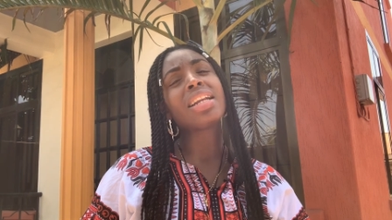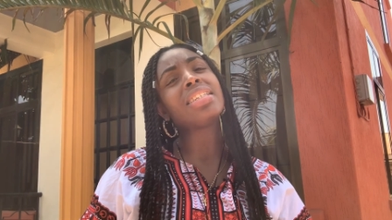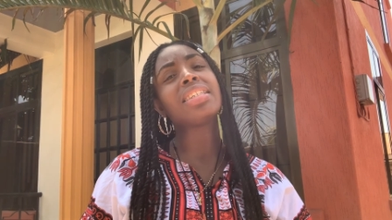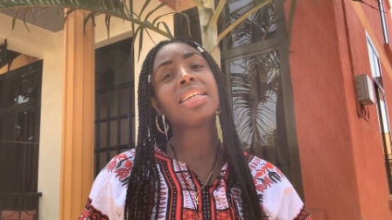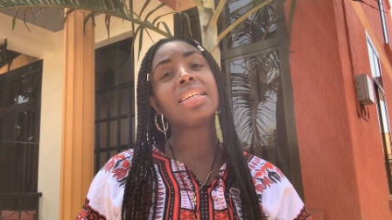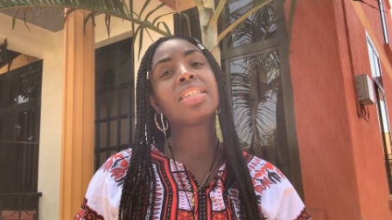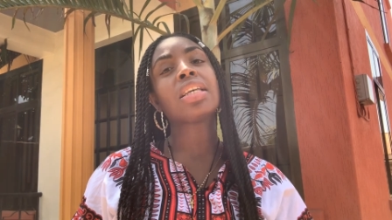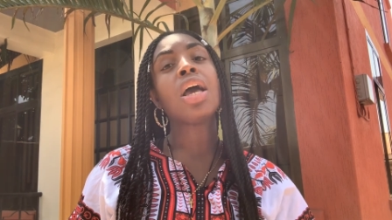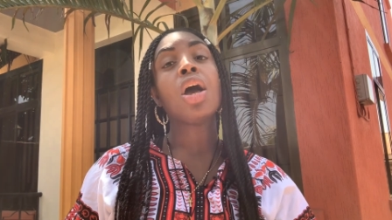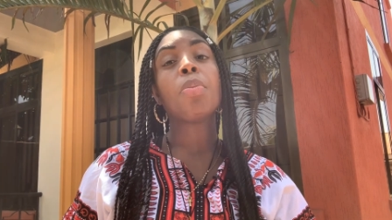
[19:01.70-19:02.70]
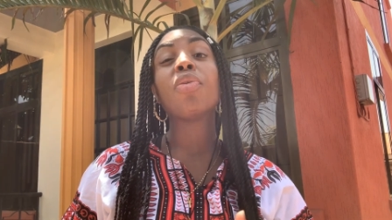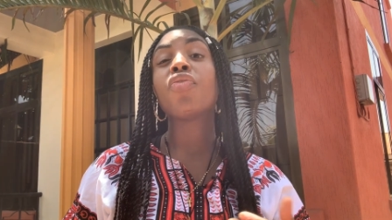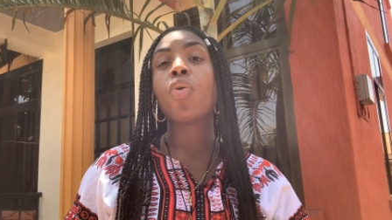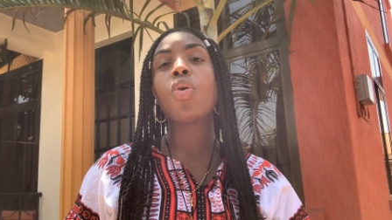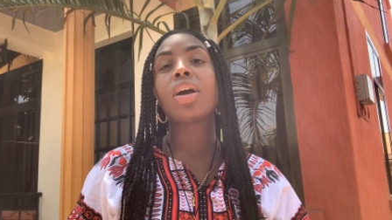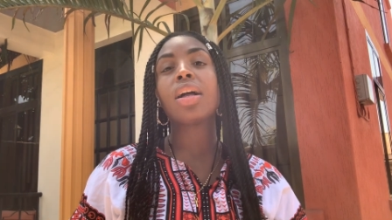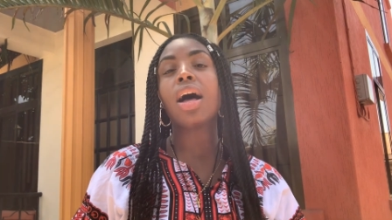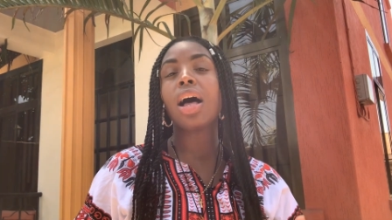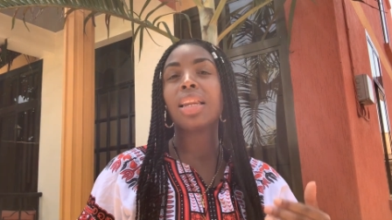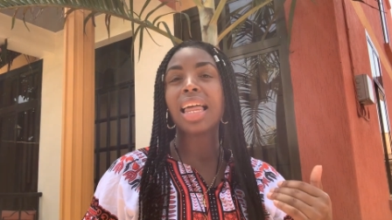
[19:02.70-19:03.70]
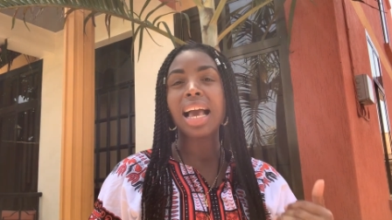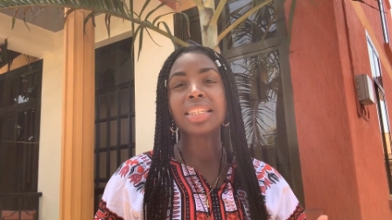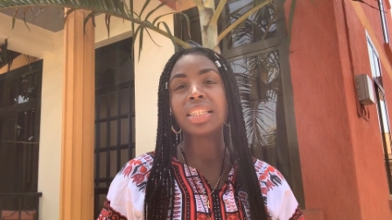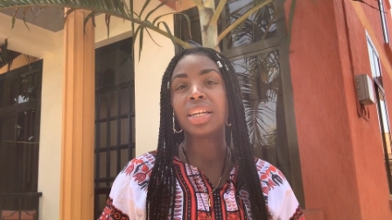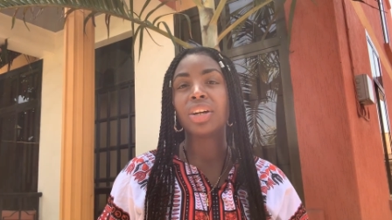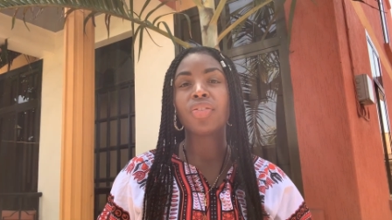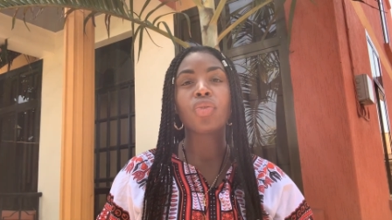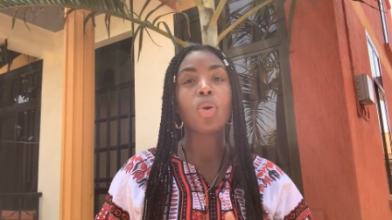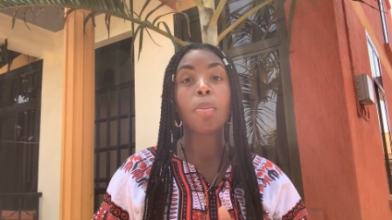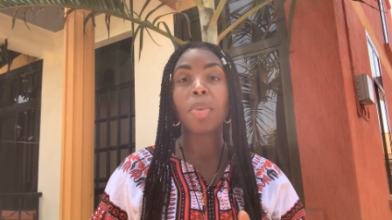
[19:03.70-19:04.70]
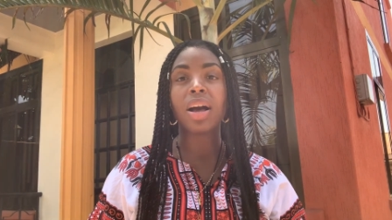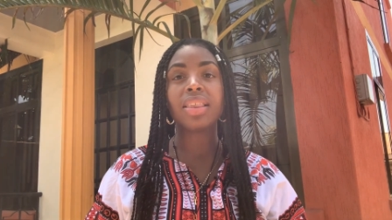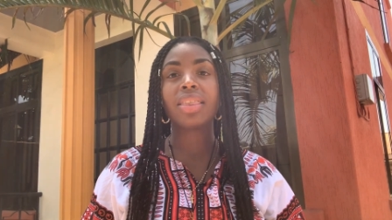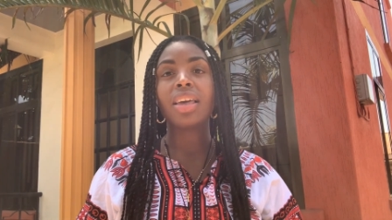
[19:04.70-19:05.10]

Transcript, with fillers: this before uh, last year for a month.